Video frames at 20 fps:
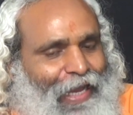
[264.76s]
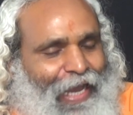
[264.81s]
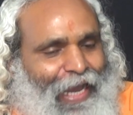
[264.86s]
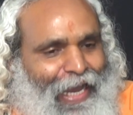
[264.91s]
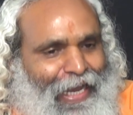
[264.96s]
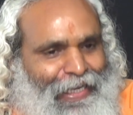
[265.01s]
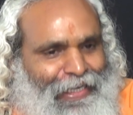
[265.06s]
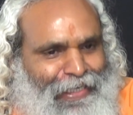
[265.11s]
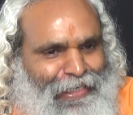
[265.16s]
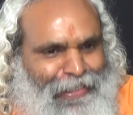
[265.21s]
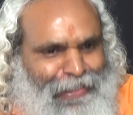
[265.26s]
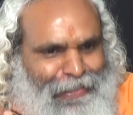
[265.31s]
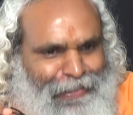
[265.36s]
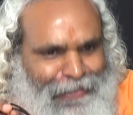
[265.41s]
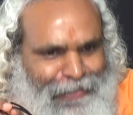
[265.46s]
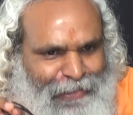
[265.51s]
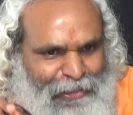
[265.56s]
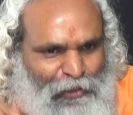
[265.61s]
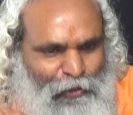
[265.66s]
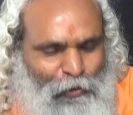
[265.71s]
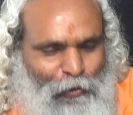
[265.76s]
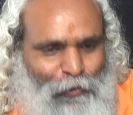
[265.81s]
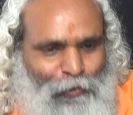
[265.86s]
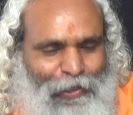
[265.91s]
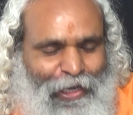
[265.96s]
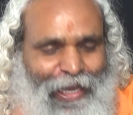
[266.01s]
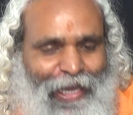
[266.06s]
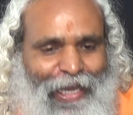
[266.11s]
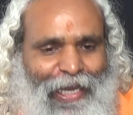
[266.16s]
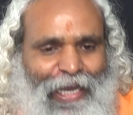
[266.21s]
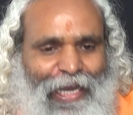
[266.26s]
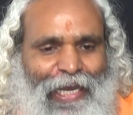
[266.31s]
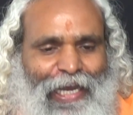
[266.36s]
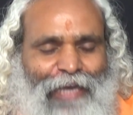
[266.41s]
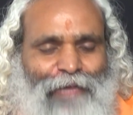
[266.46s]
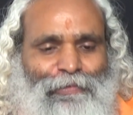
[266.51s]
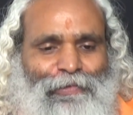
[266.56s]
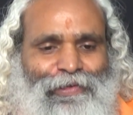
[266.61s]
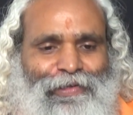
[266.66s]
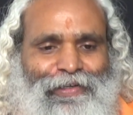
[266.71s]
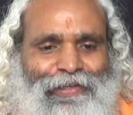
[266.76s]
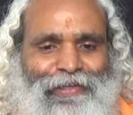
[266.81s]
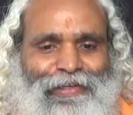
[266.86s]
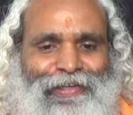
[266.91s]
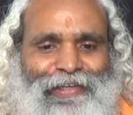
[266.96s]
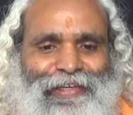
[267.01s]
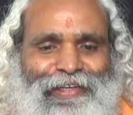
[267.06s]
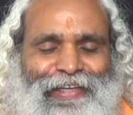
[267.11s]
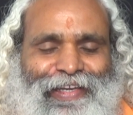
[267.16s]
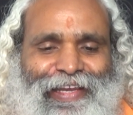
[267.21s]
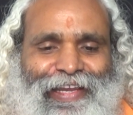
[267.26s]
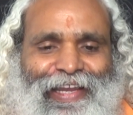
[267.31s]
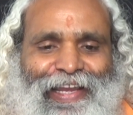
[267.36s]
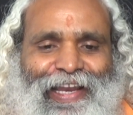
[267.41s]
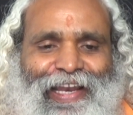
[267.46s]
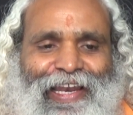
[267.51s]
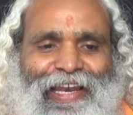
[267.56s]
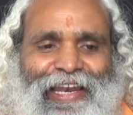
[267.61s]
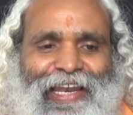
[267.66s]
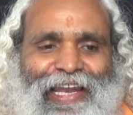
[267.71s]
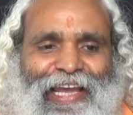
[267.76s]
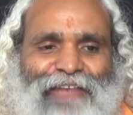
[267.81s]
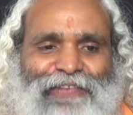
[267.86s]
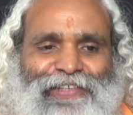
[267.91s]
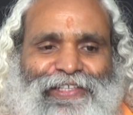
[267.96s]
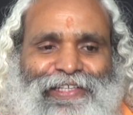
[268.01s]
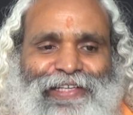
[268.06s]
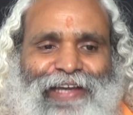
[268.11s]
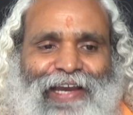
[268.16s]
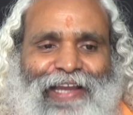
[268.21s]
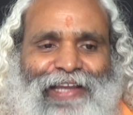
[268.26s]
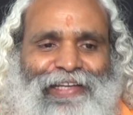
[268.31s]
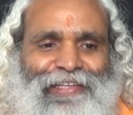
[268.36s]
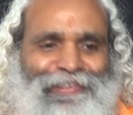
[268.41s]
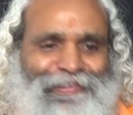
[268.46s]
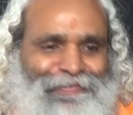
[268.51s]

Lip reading: I need to have a lifestyle.